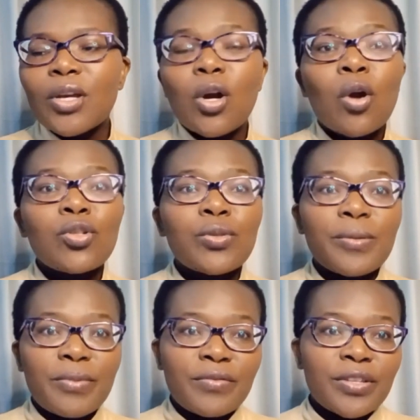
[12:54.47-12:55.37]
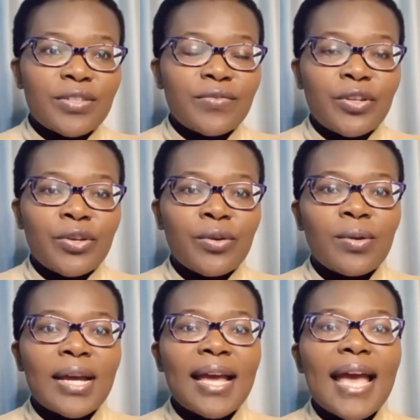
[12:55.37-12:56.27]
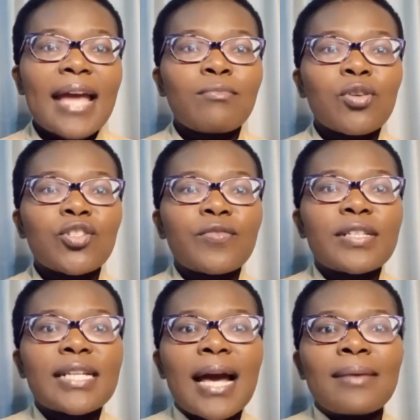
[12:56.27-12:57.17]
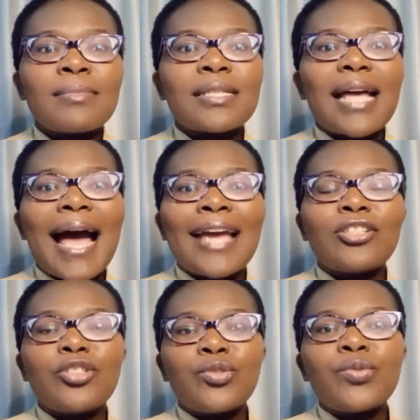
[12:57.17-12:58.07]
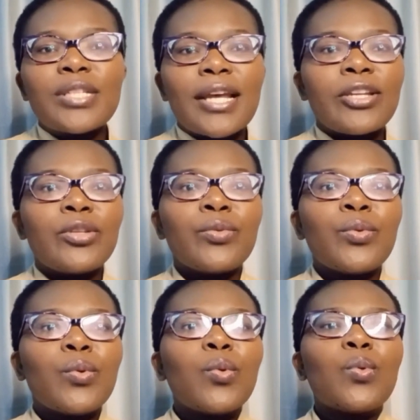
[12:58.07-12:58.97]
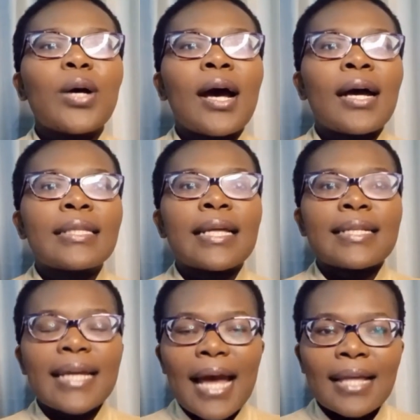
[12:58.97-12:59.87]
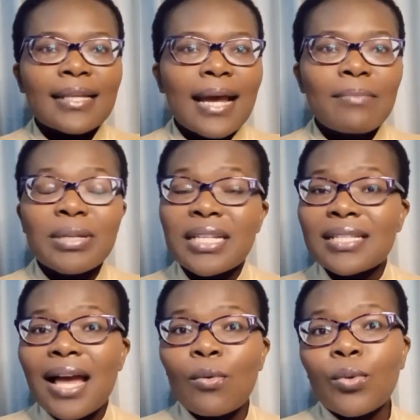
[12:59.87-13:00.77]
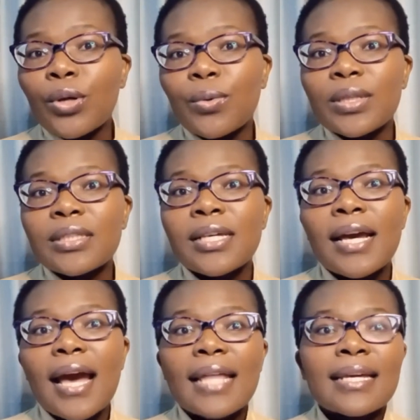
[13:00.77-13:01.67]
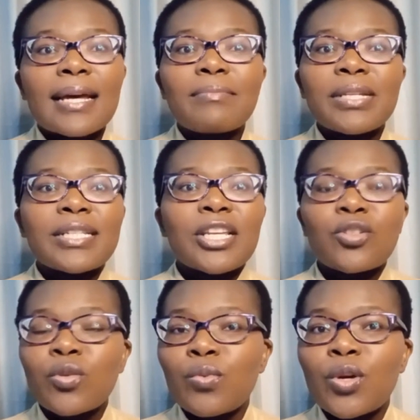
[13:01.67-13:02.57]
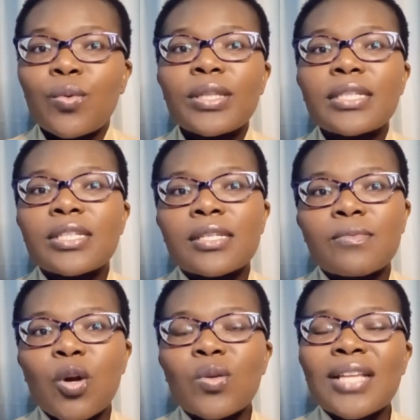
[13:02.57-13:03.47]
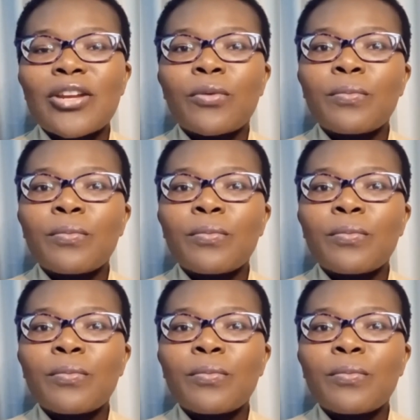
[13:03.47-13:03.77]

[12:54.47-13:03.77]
Go to the previous video, and most of the times I do tell you that other companies I work with, other companies I don't work with. It's just because I know